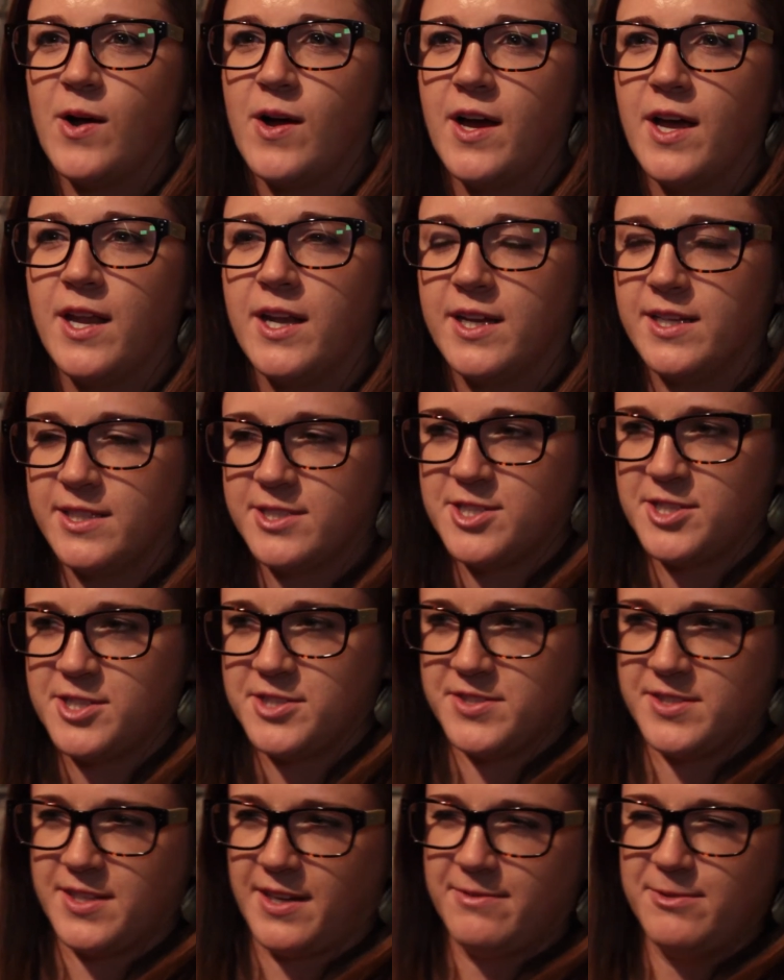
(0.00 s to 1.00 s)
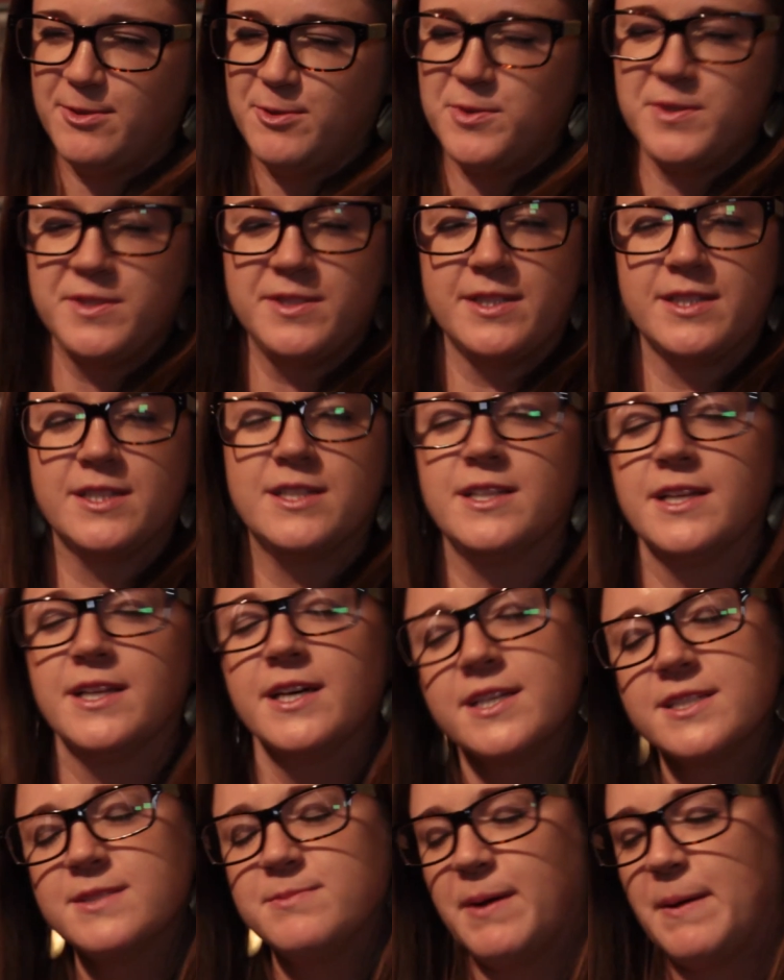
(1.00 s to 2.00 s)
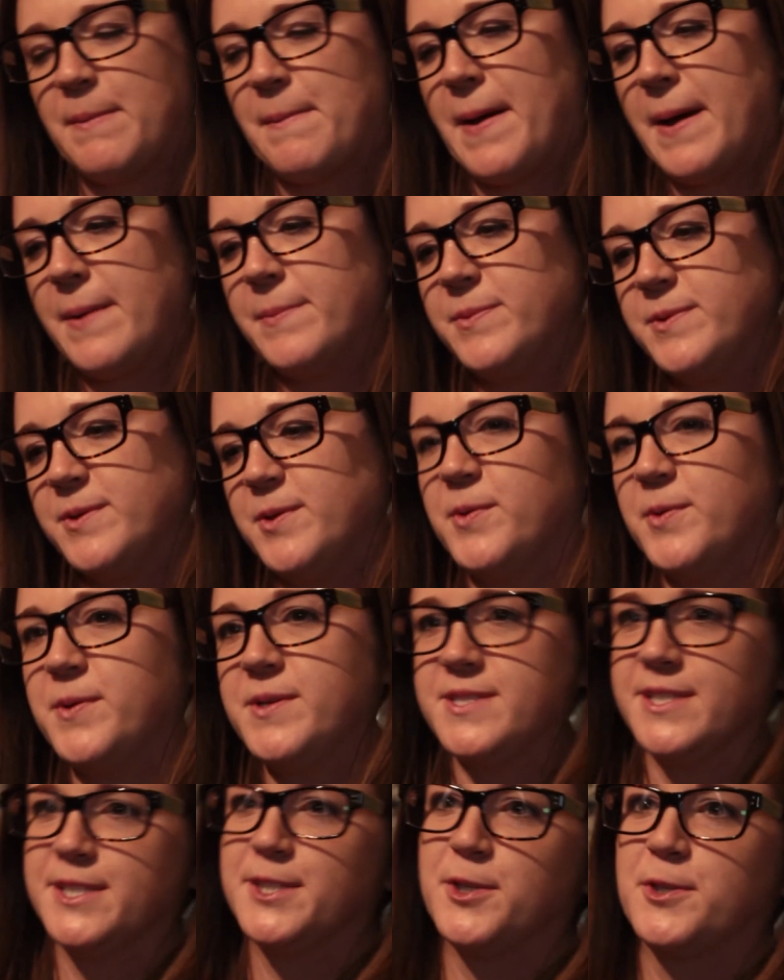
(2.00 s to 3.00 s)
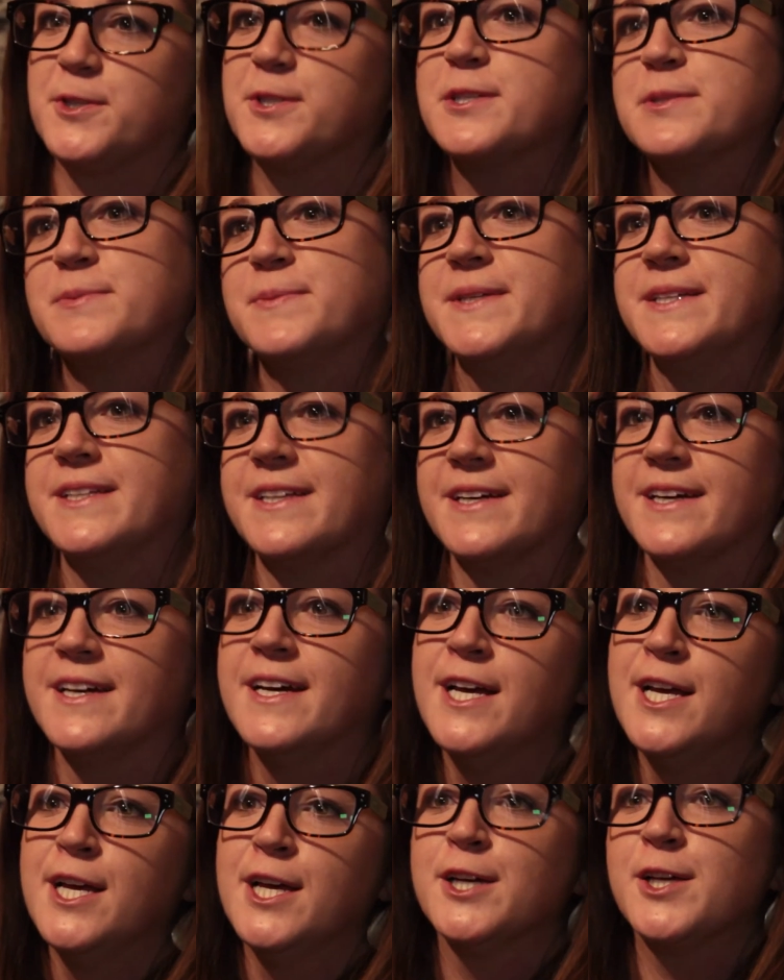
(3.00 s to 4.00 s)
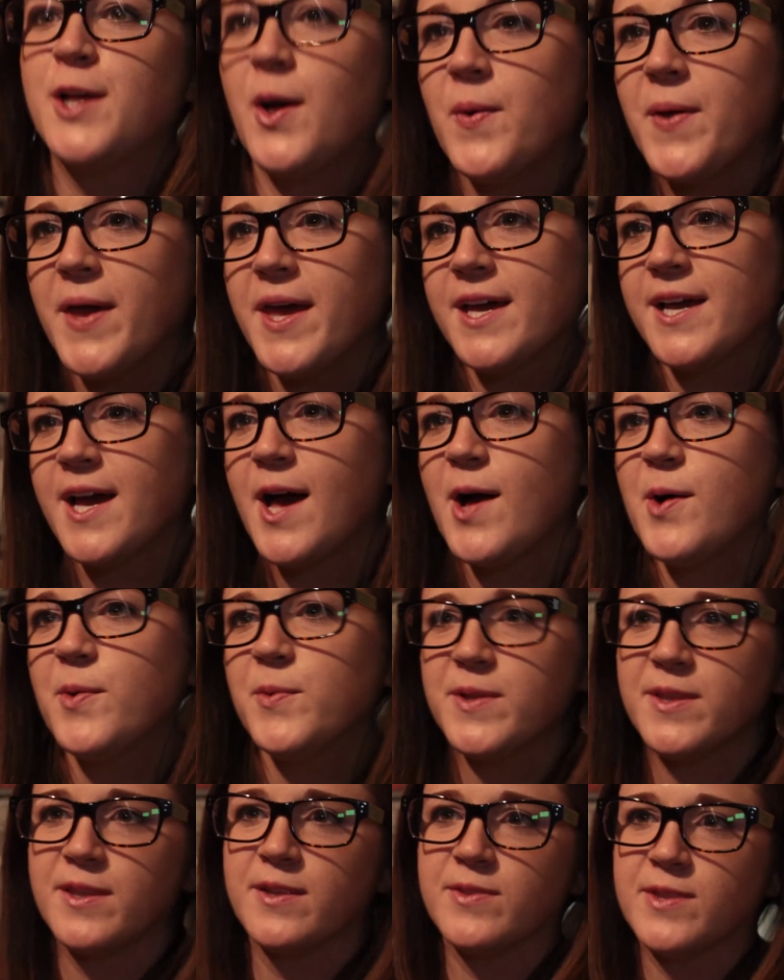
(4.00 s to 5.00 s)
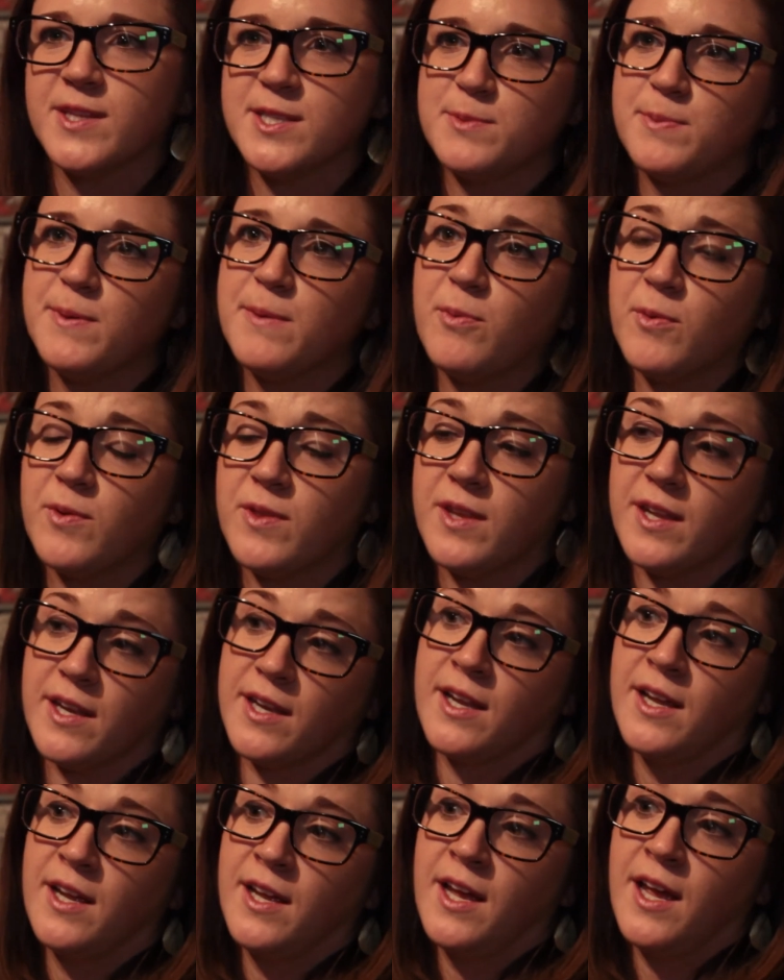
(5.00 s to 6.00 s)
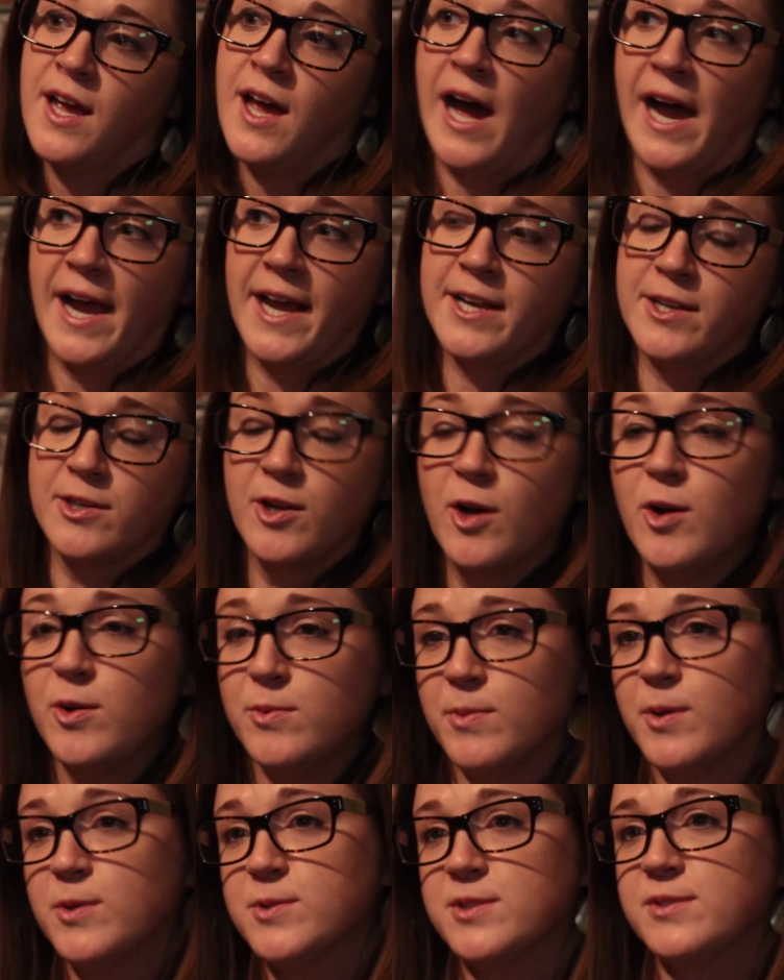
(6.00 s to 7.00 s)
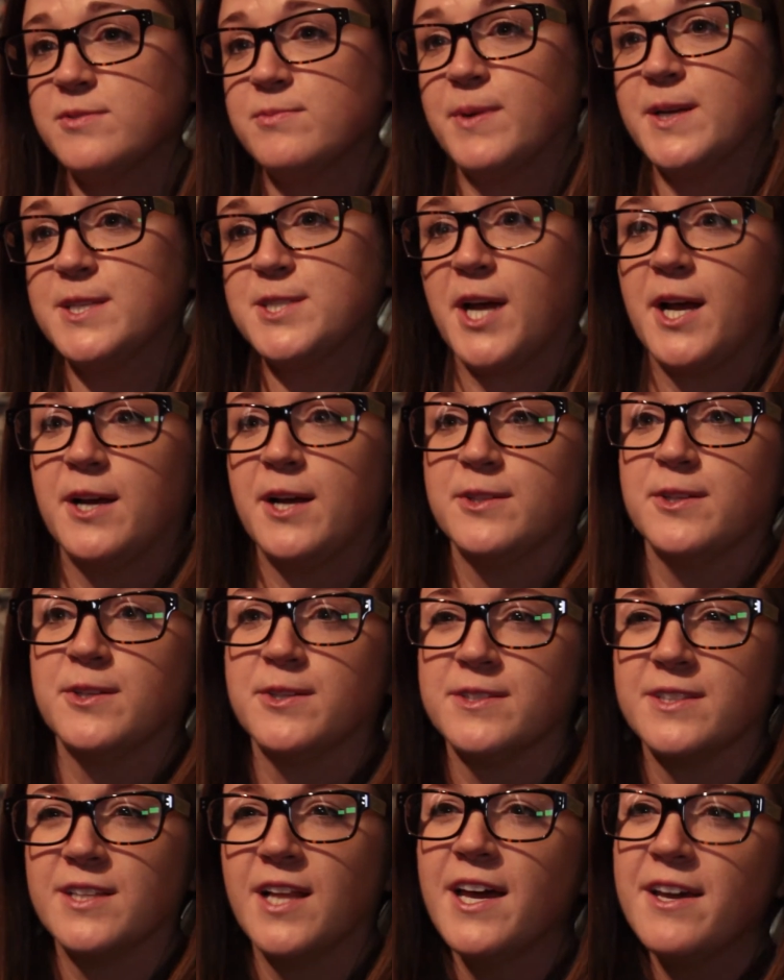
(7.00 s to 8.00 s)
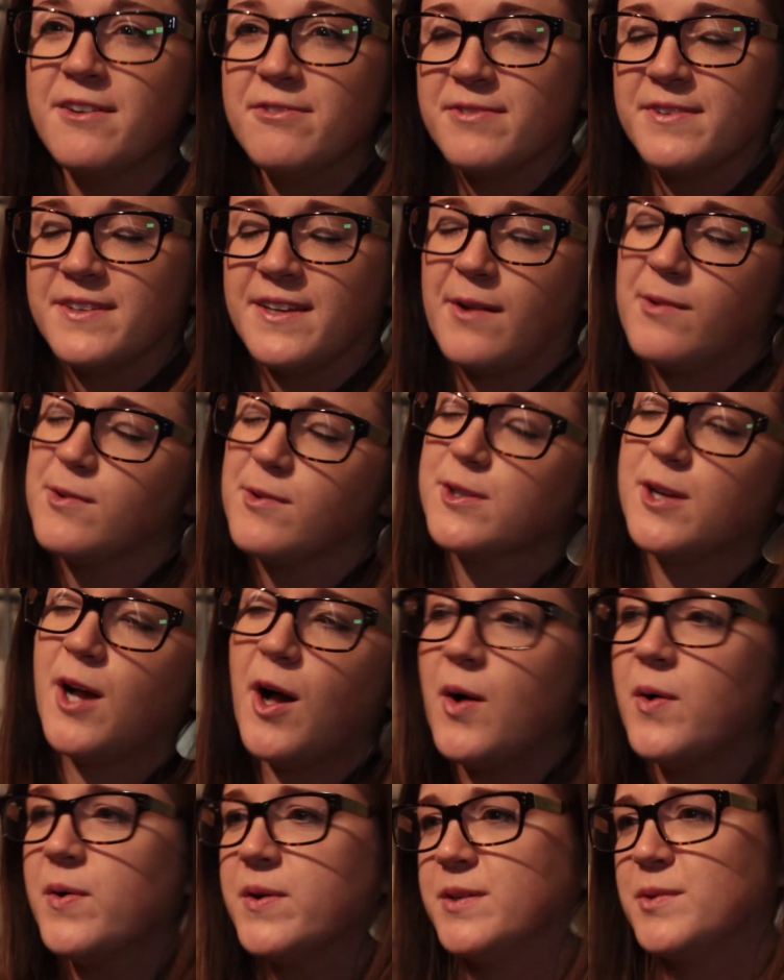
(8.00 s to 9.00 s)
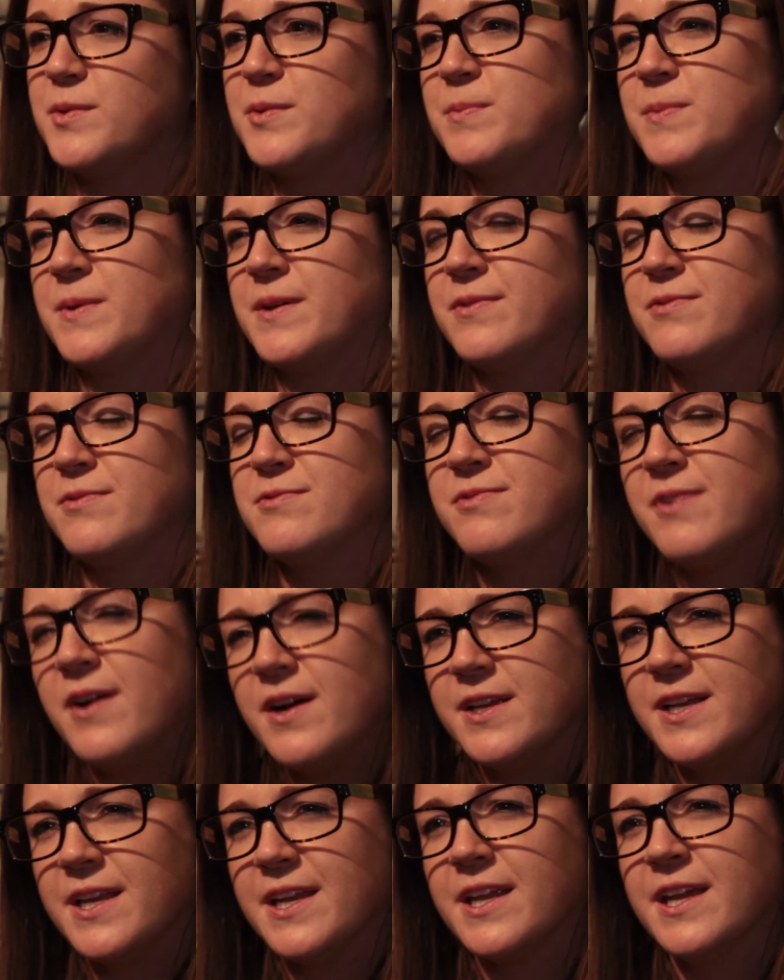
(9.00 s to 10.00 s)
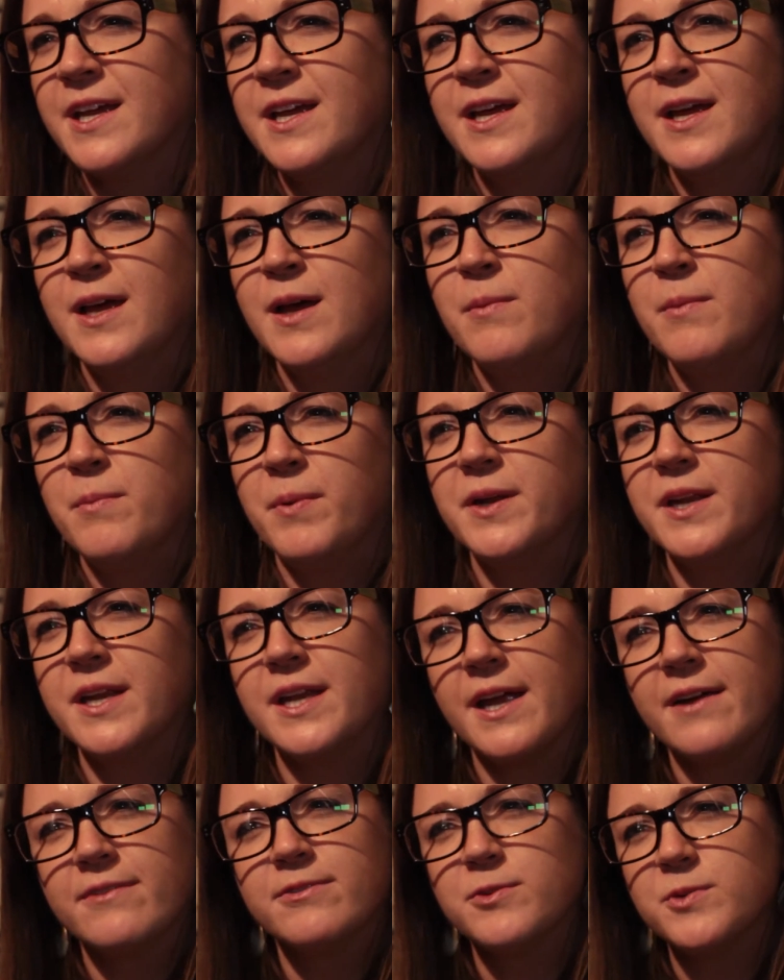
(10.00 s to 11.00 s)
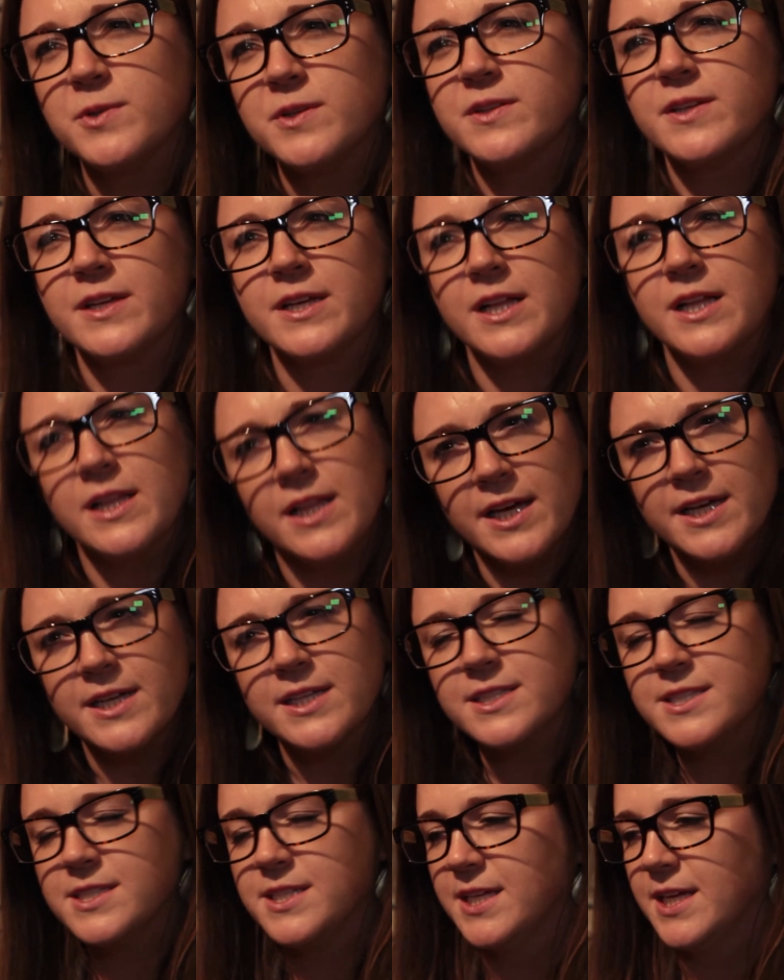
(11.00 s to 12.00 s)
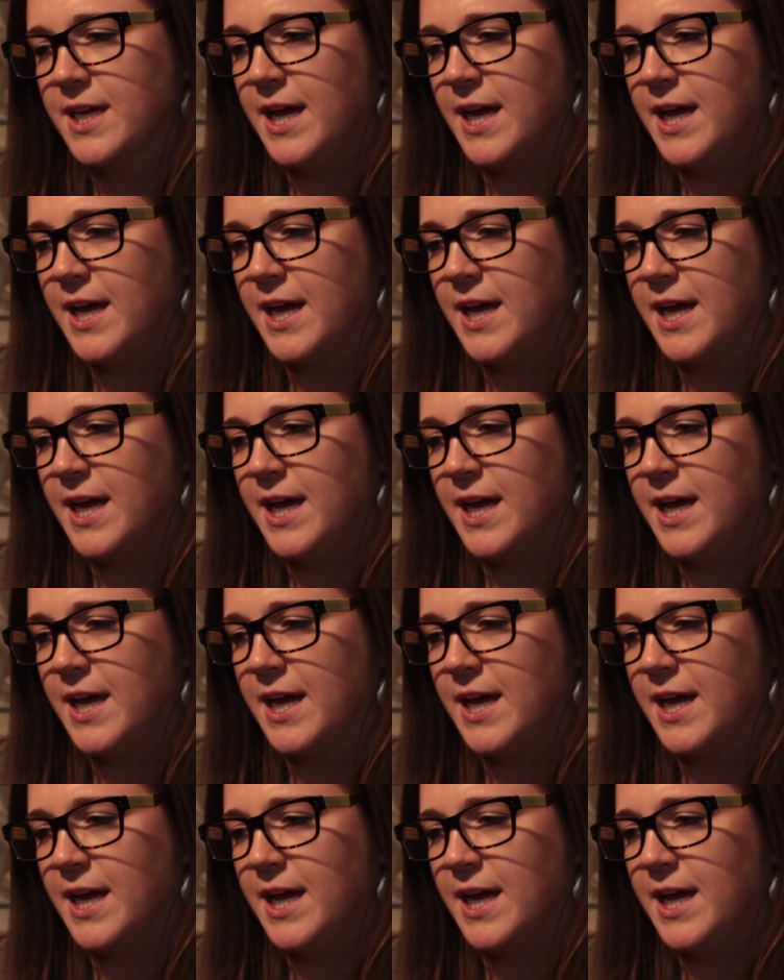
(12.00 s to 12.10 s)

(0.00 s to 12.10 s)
and I just never really clicked. My mom would always encourage me to go hang out with these people that I had known most of my childhood life, and I would go and it would be fun, but it never really clicked.